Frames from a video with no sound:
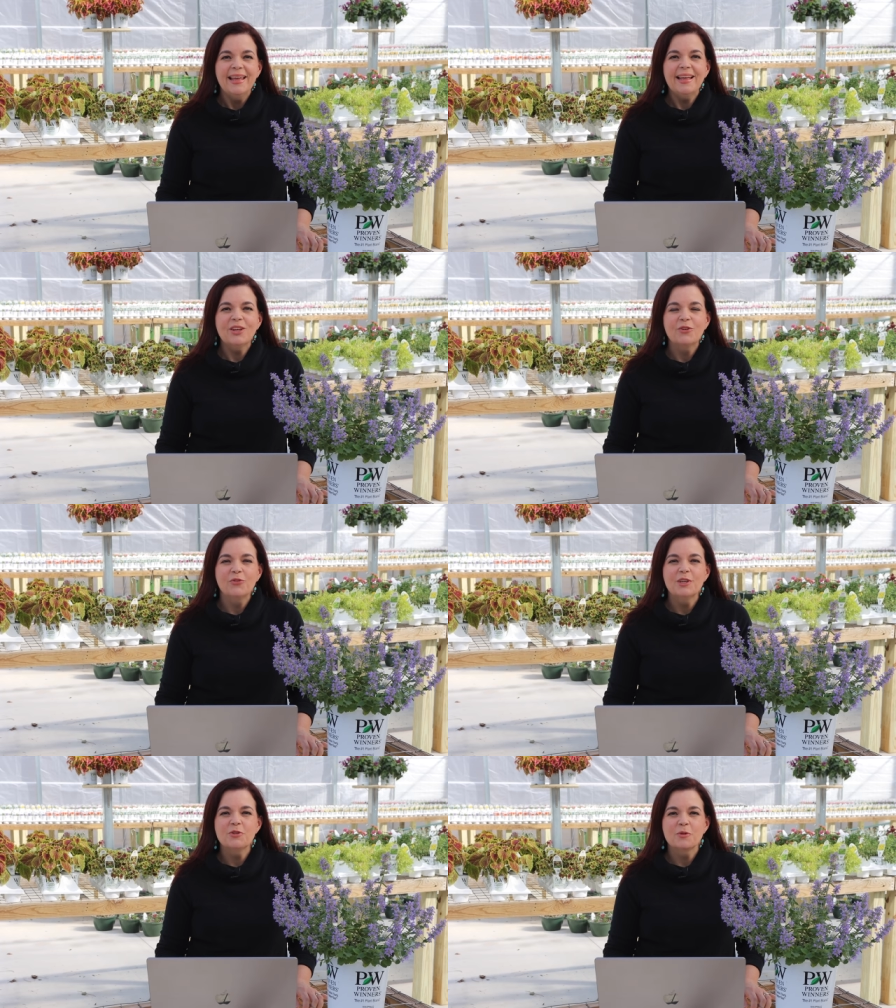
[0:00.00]
Hello
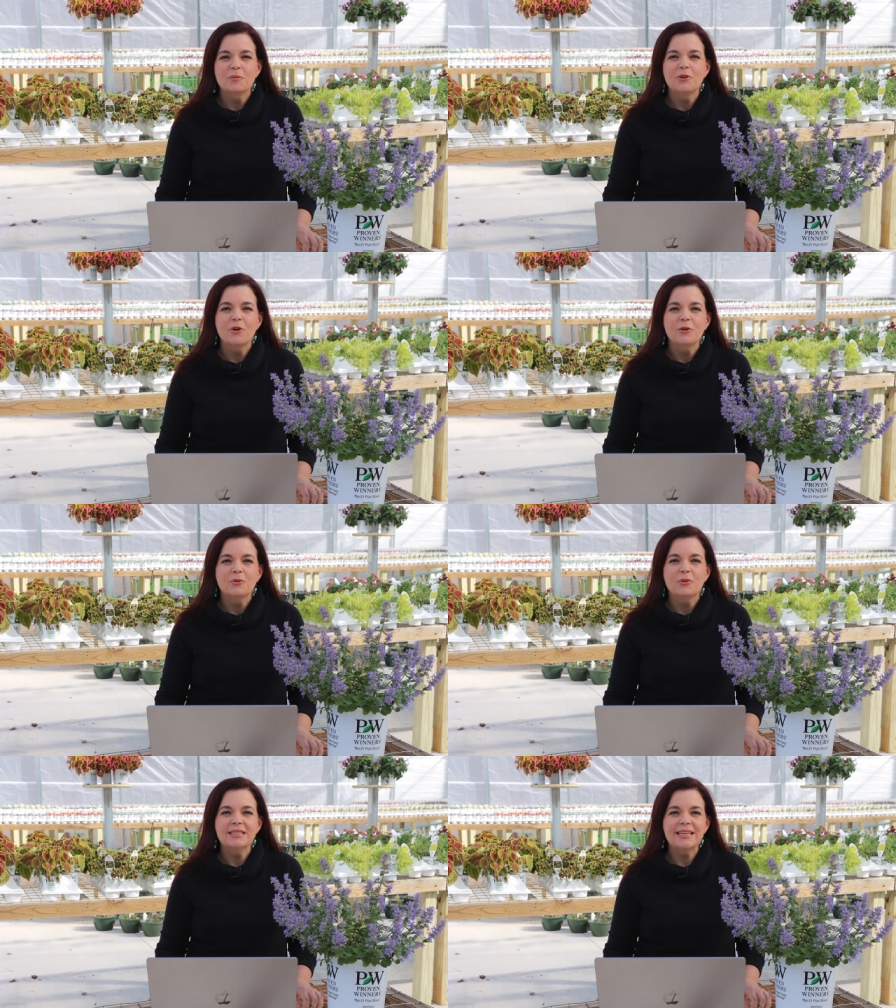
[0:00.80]
friends, welcome to Gardening
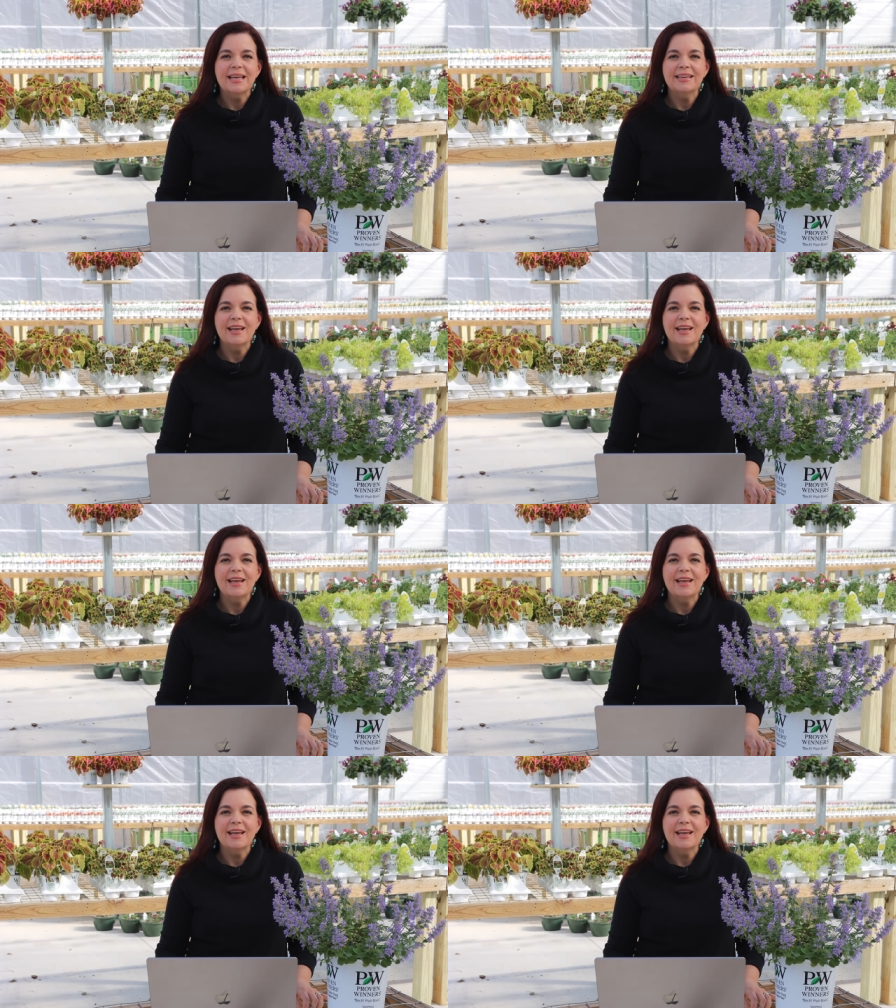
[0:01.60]
with Creekside.